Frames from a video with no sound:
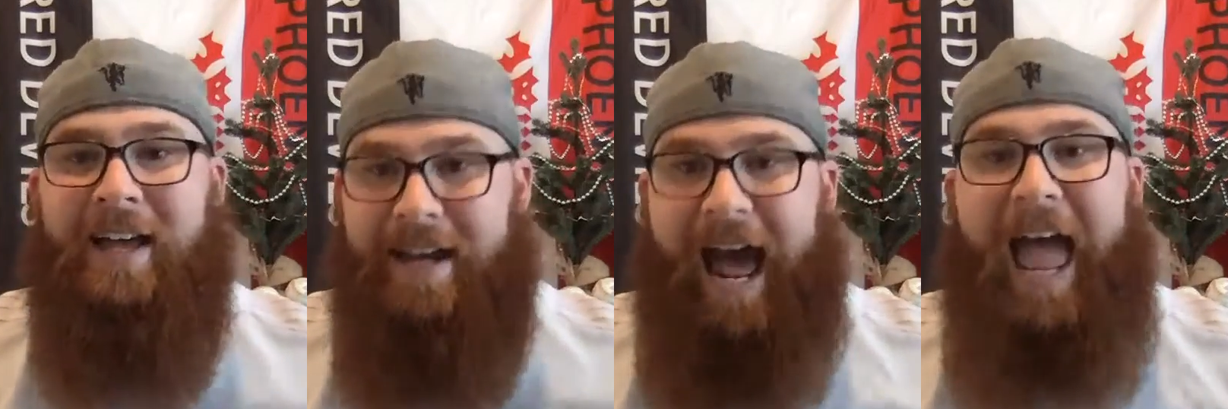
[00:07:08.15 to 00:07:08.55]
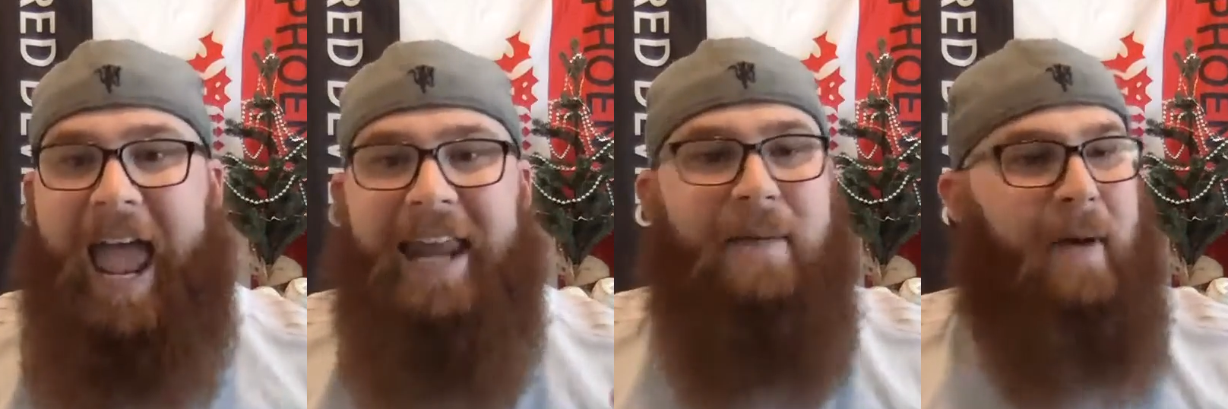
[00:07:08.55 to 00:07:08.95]
not
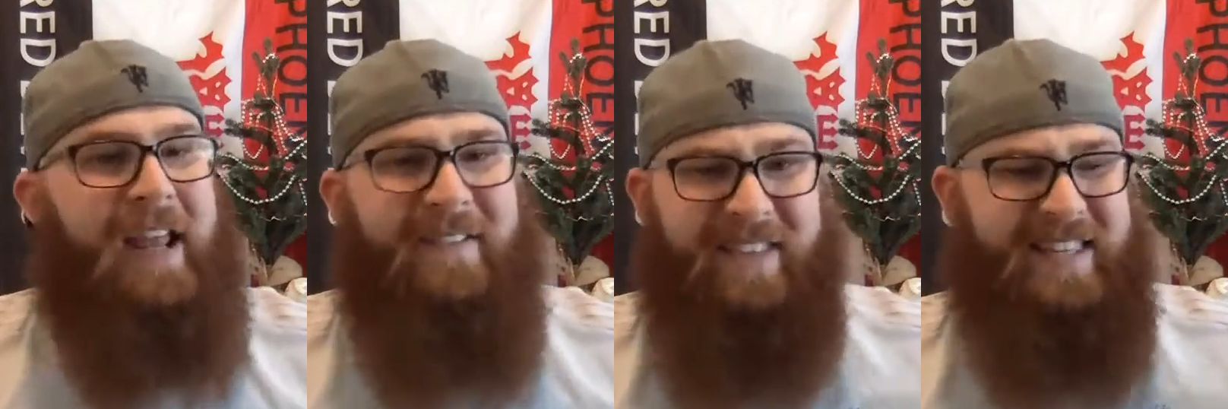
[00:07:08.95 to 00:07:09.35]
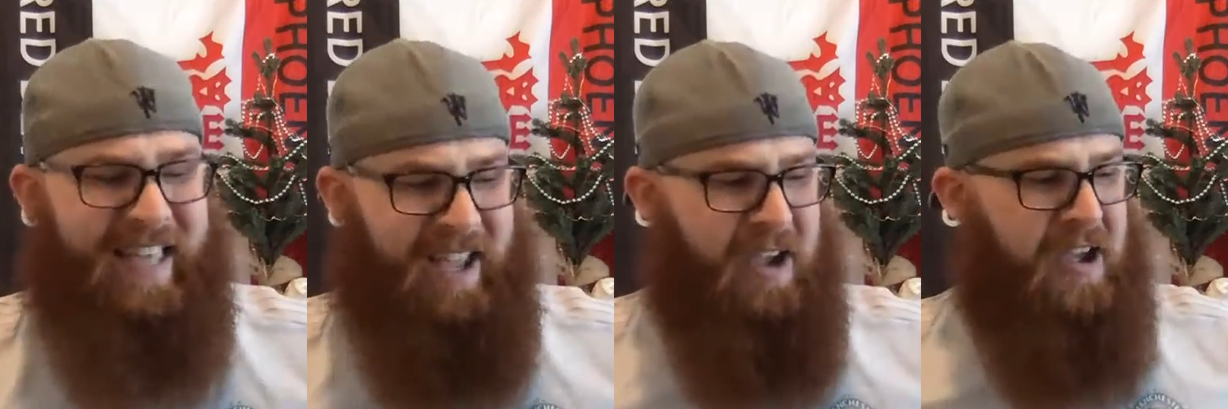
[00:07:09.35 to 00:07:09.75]
anybody of these
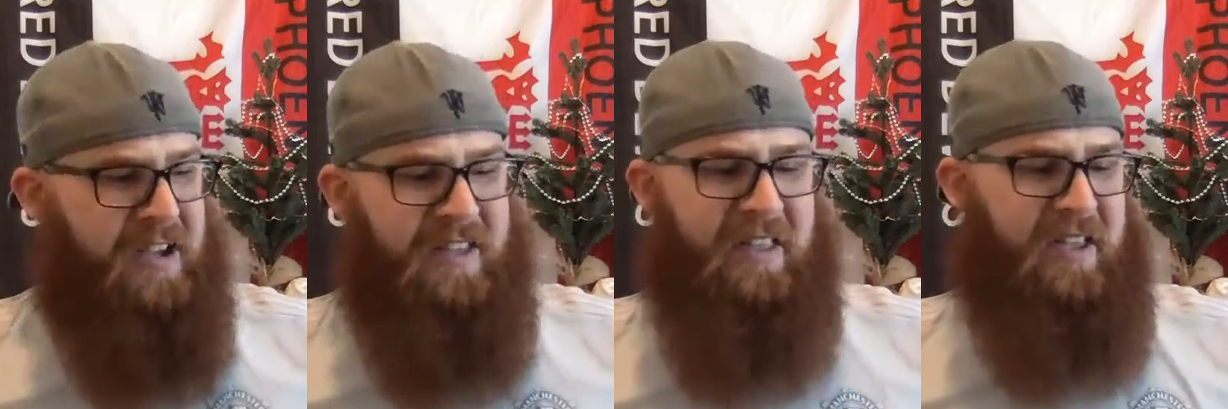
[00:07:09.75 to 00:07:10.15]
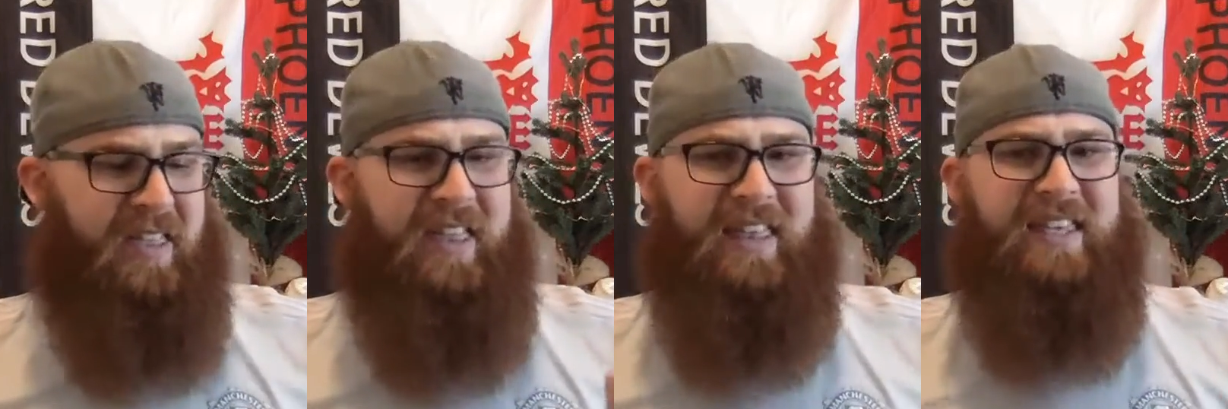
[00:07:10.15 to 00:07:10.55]
like
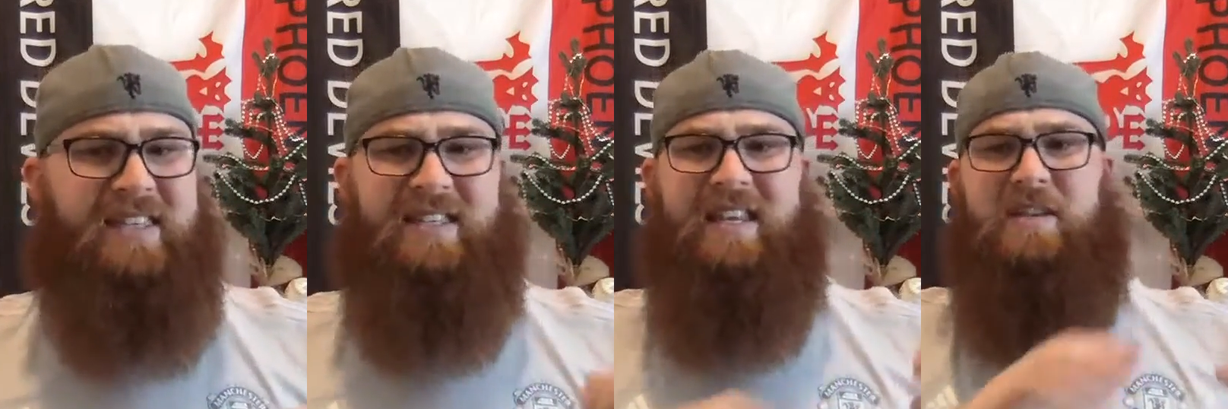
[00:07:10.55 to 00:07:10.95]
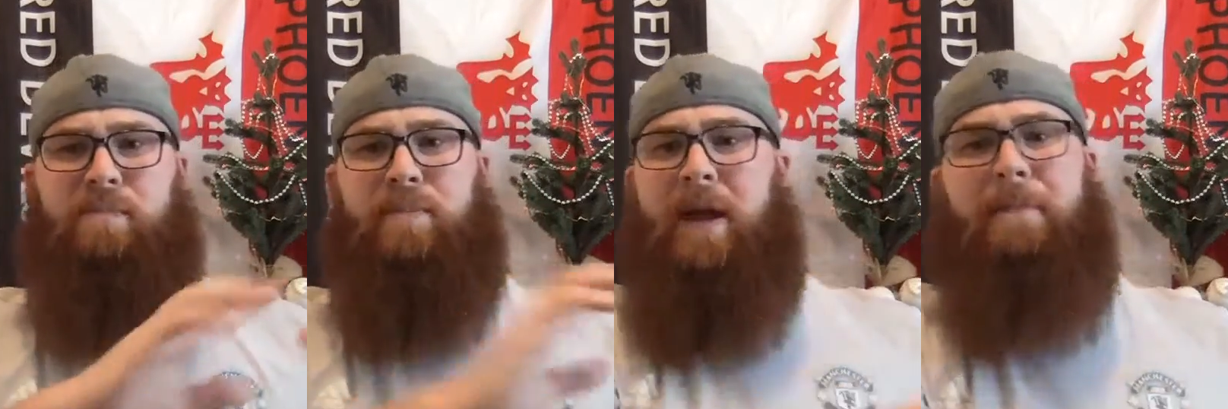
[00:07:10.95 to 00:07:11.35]
these
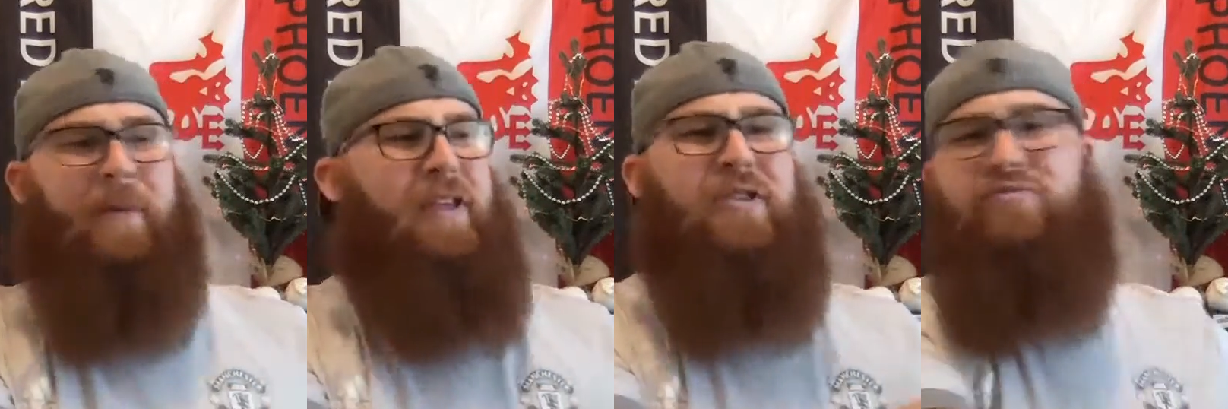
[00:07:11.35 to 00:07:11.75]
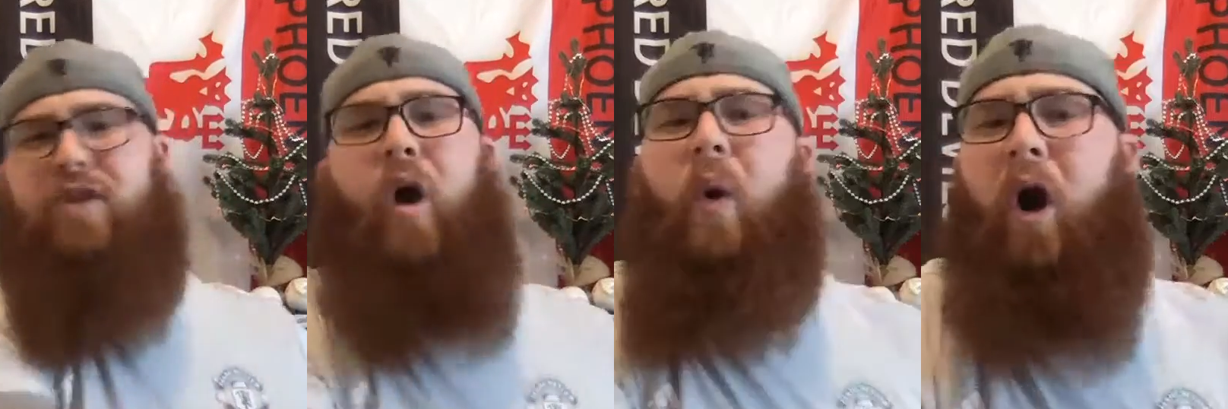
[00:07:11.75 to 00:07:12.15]
people that you
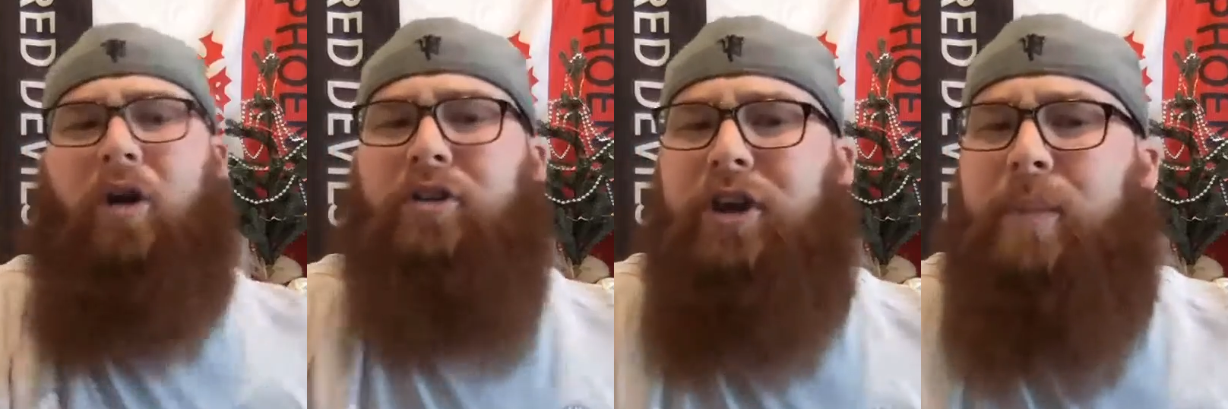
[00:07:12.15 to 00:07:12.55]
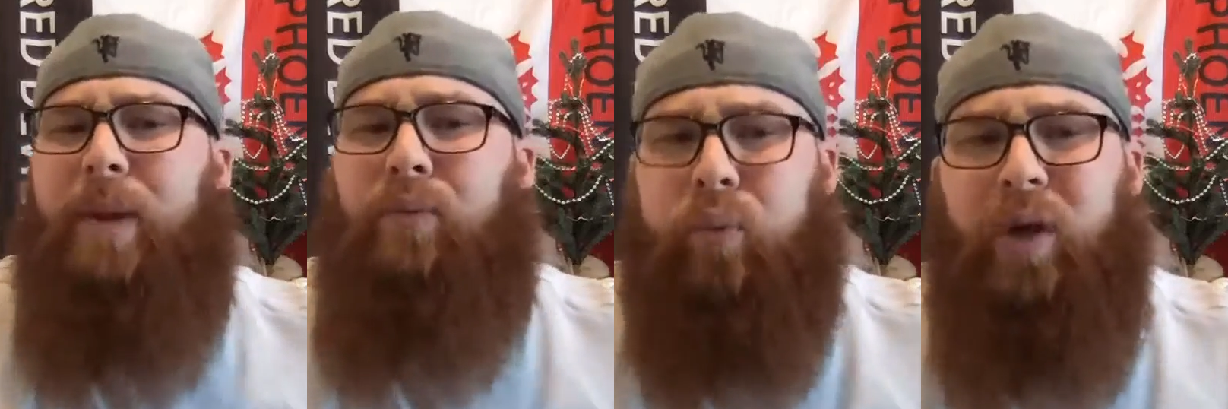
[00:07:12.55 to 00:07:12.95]
know aren't going to
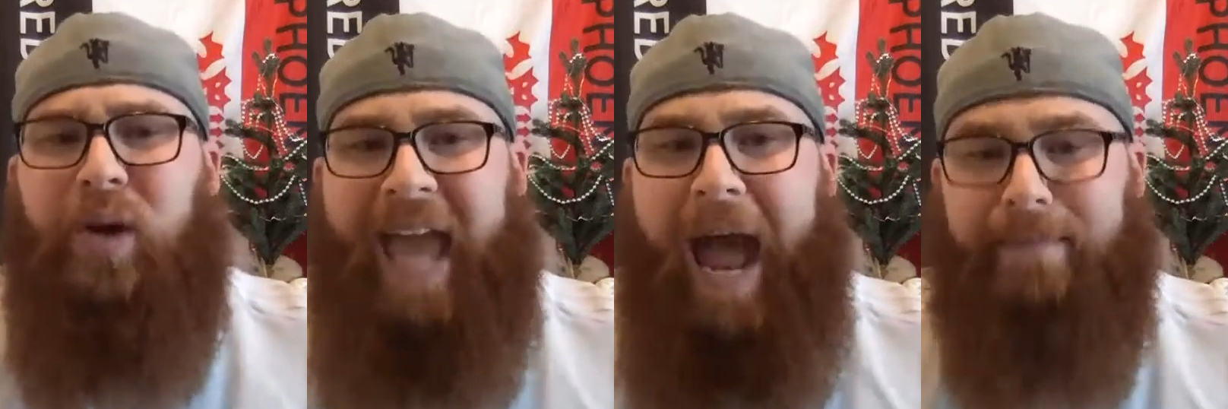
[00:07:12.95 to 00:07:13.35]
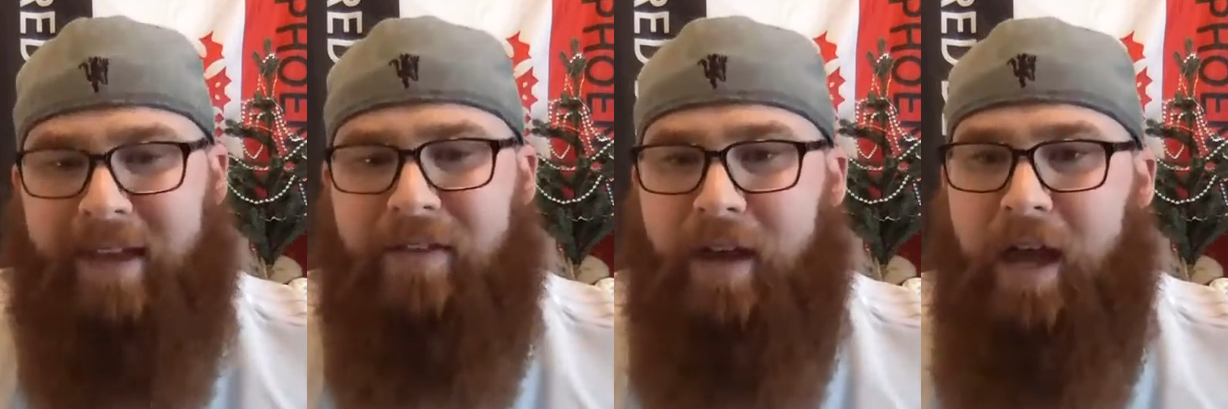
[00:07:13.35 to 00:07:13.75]
be real captains.